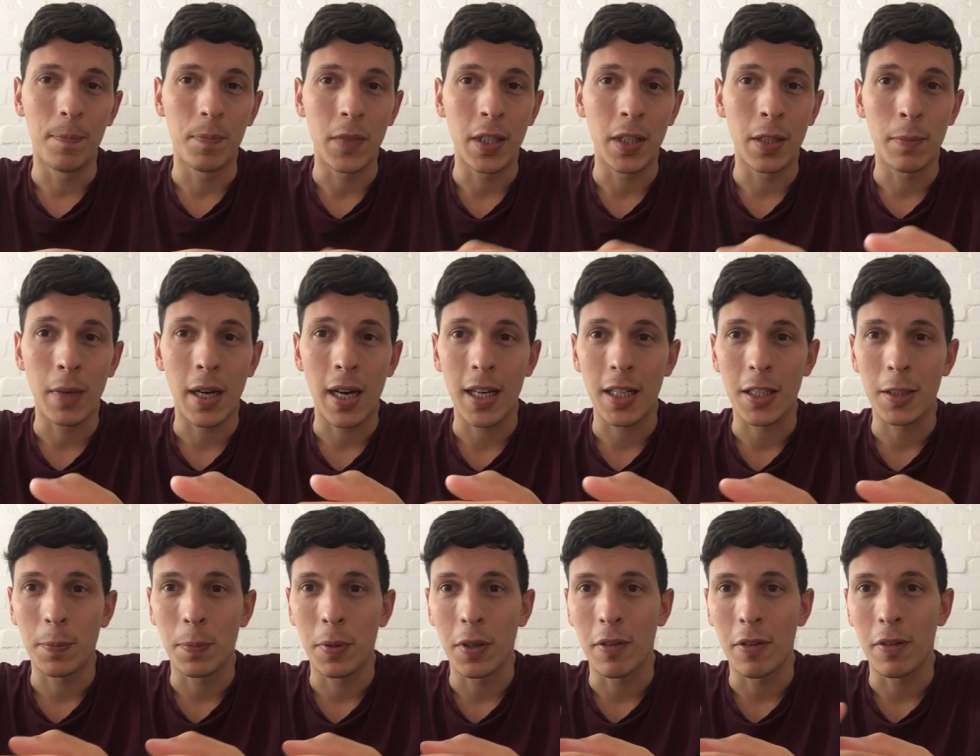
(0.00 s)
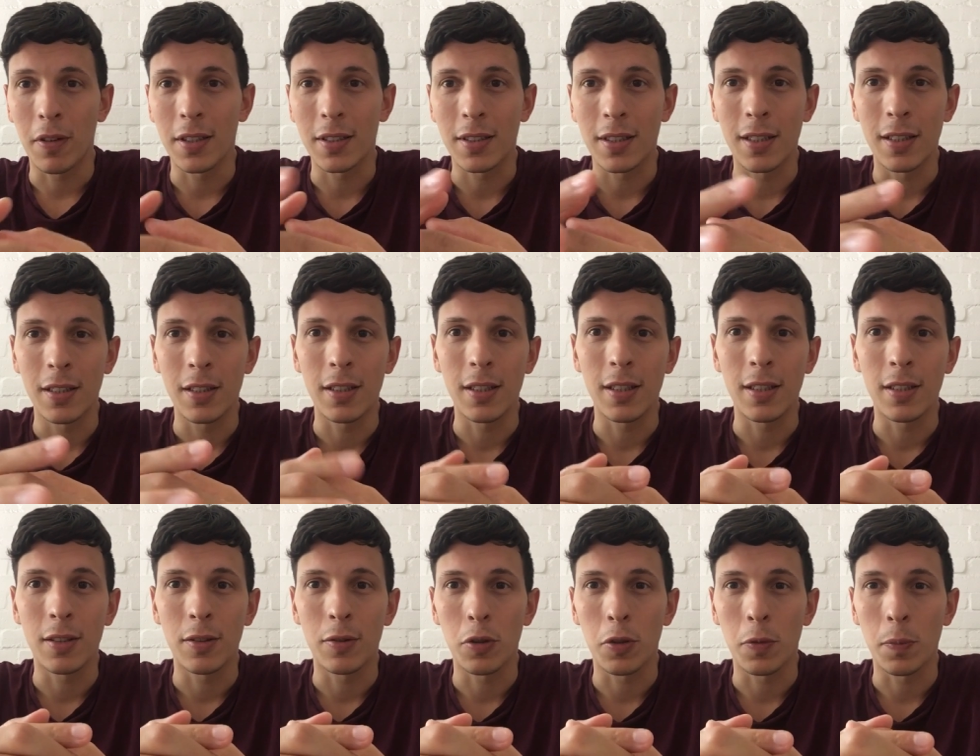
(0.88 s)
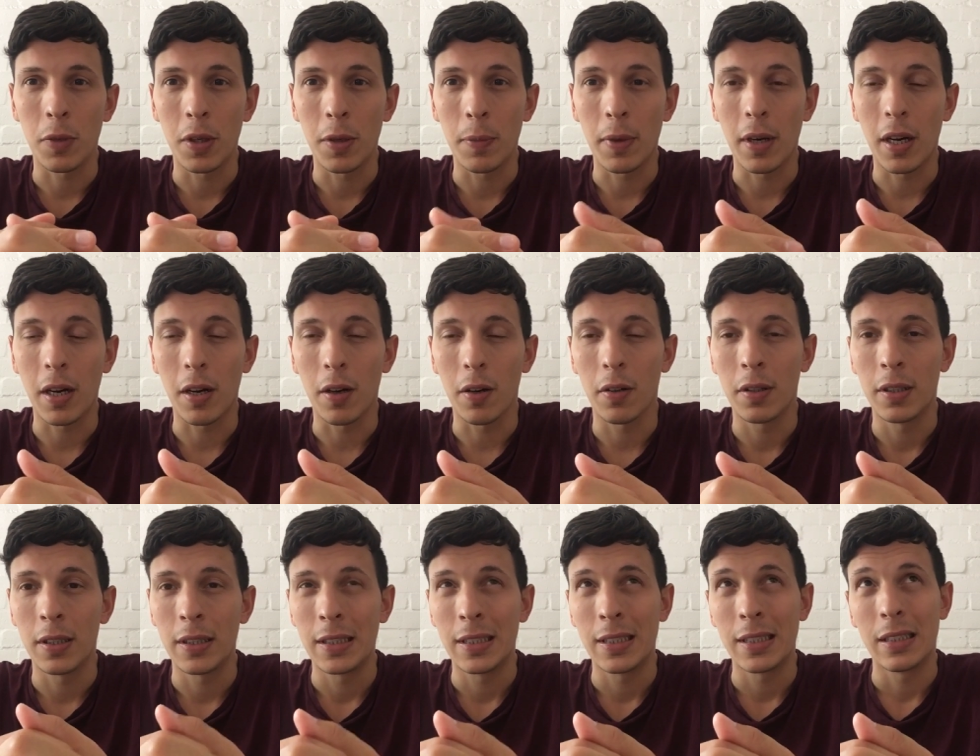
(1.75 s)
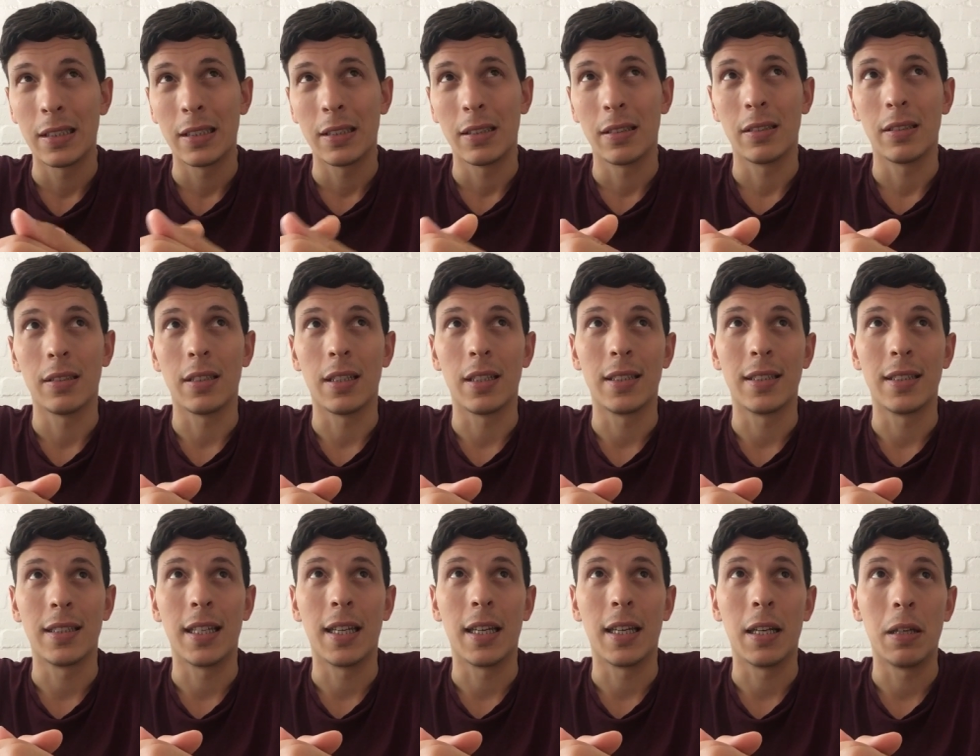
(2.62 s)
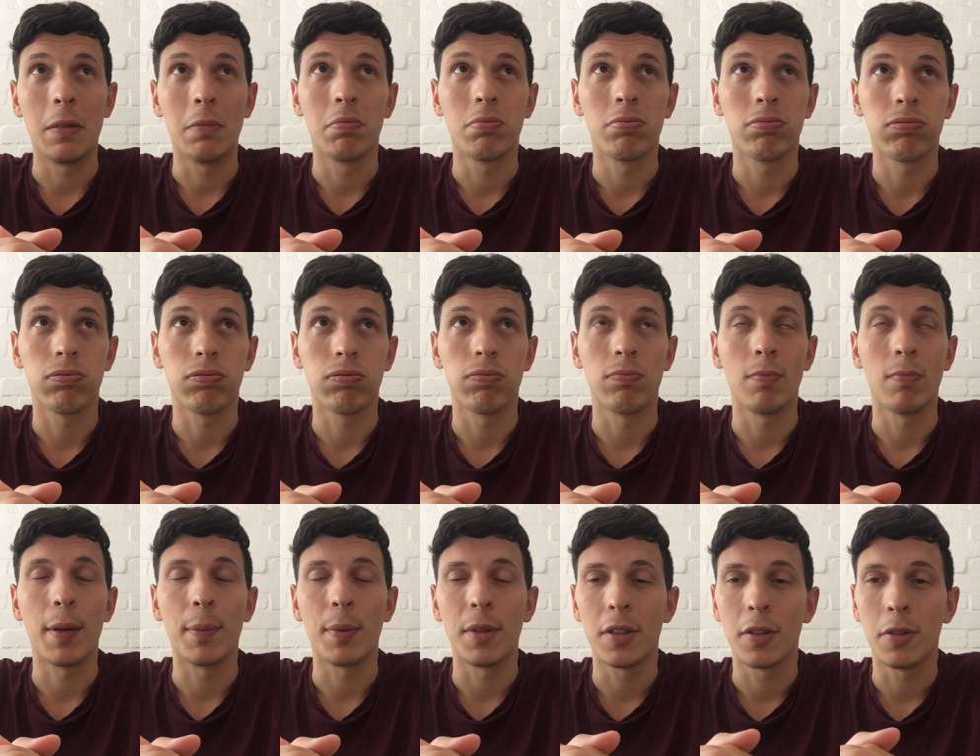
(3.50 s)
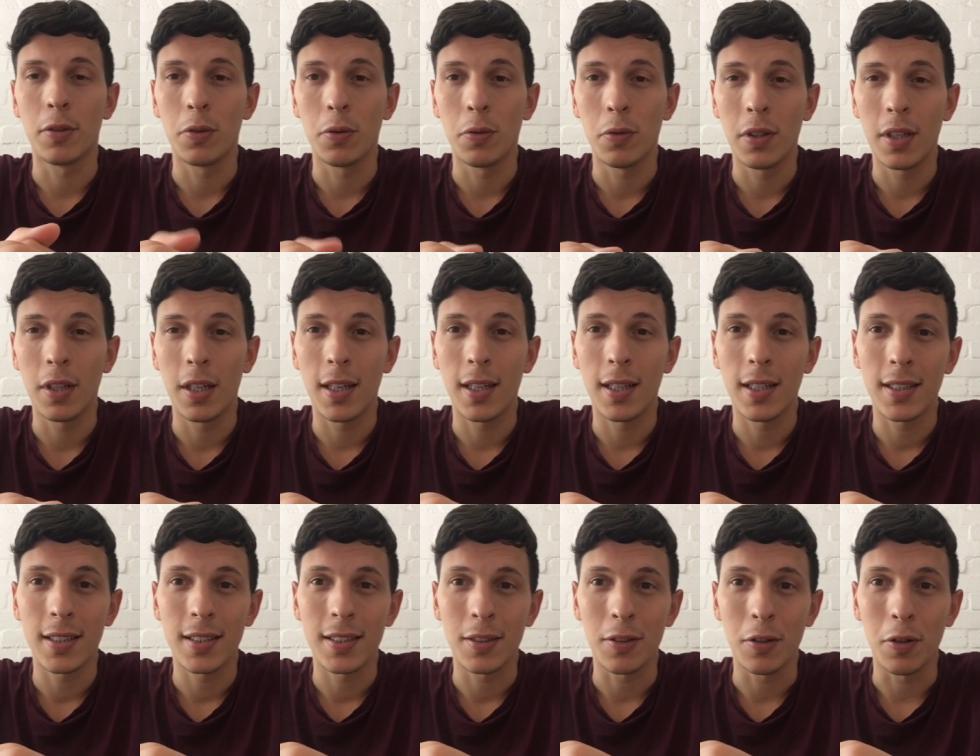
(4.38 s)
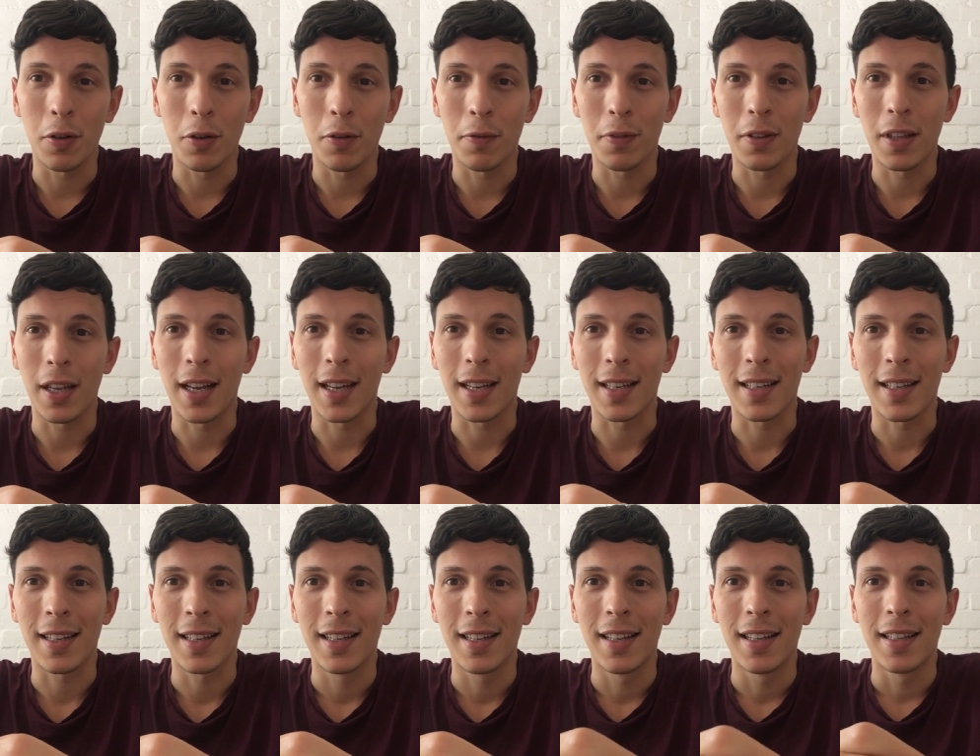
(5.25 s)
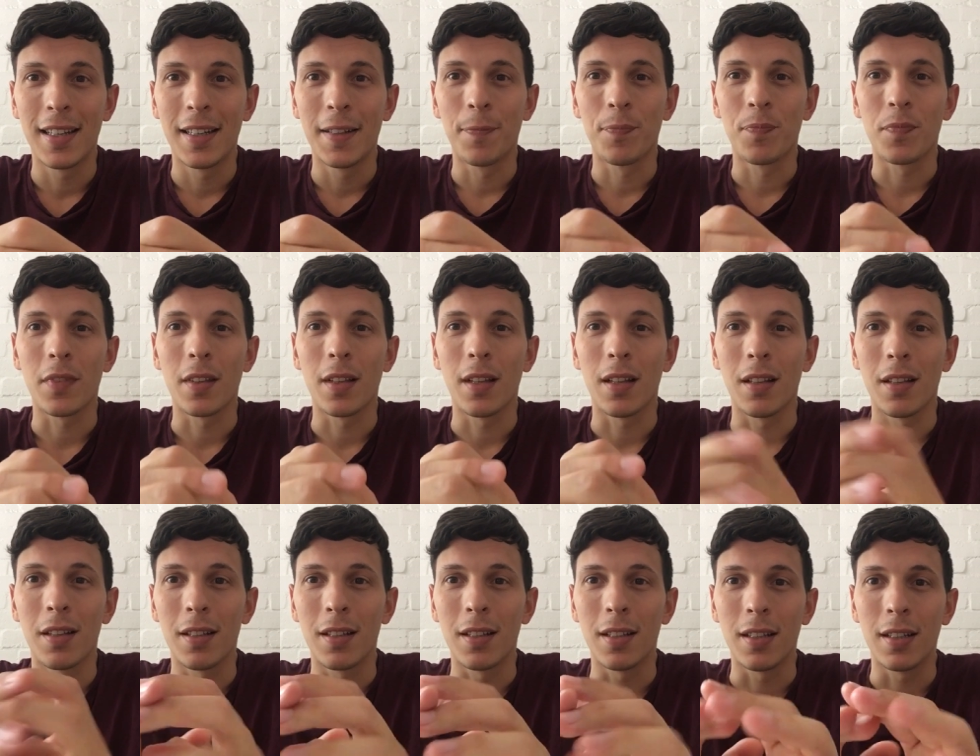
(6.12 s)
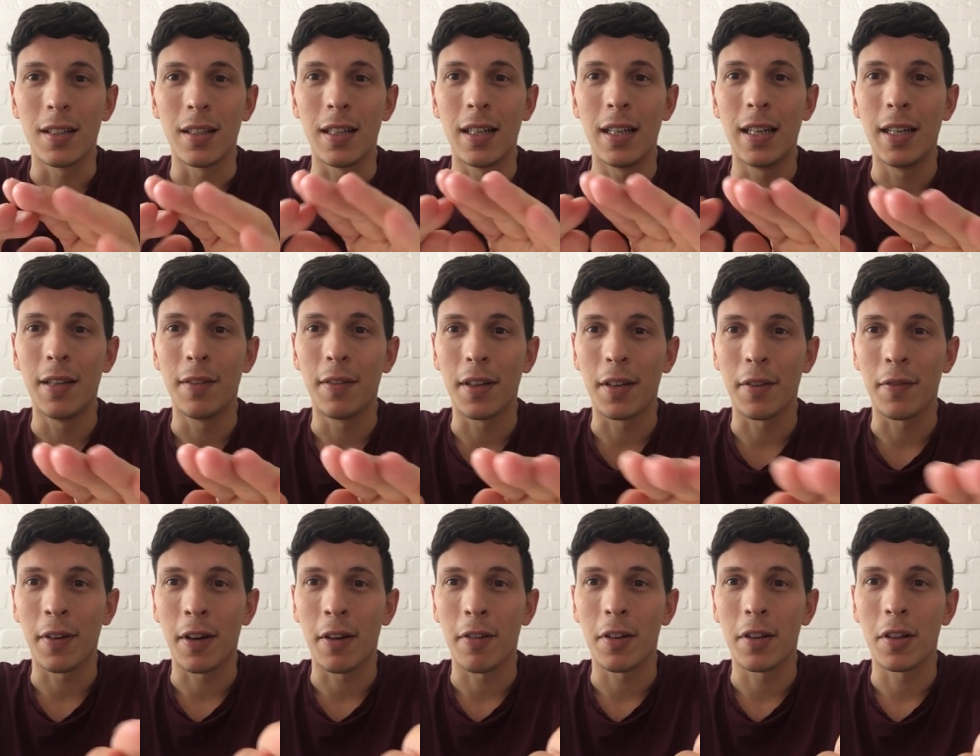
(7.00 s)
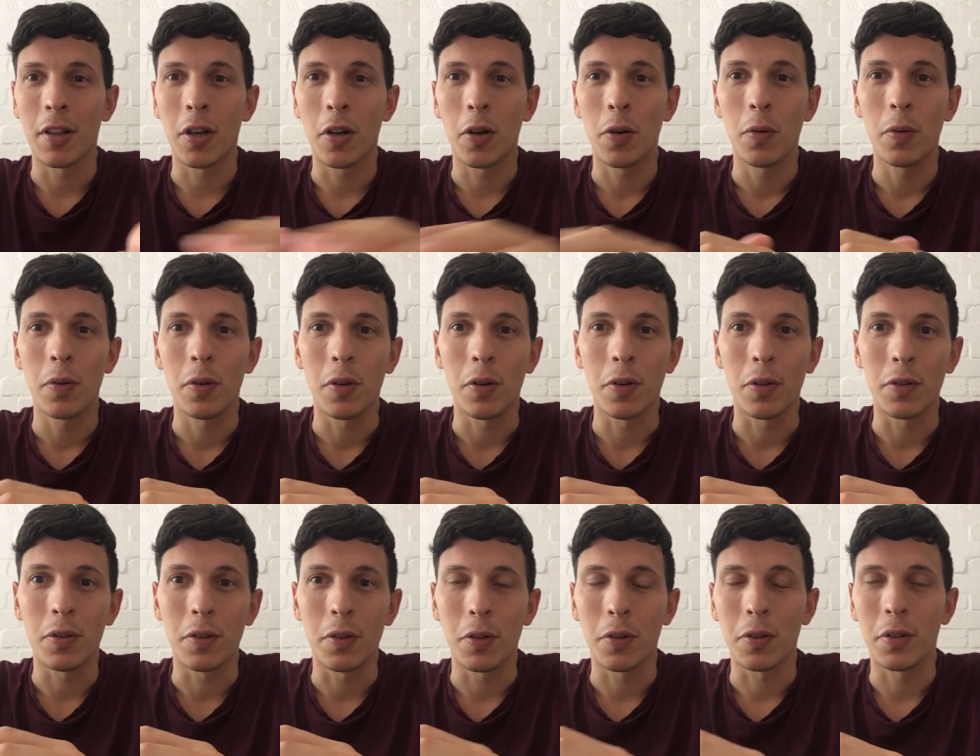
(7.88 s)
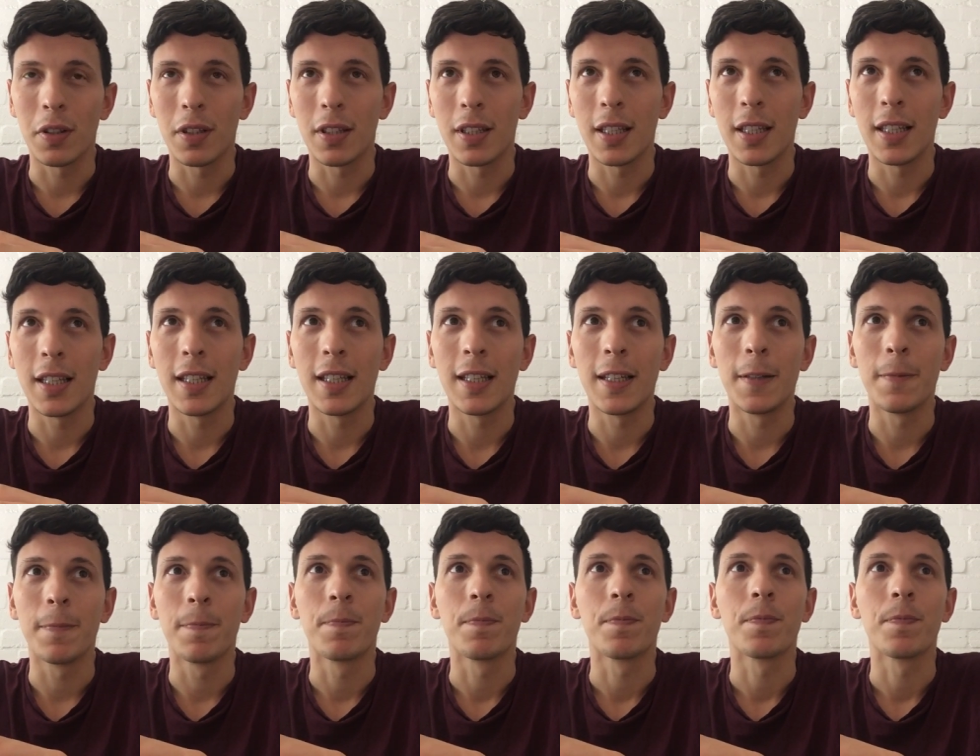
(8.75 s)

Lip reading: In my experience, it took me about, I'd say maybe 2 years of like living very low on the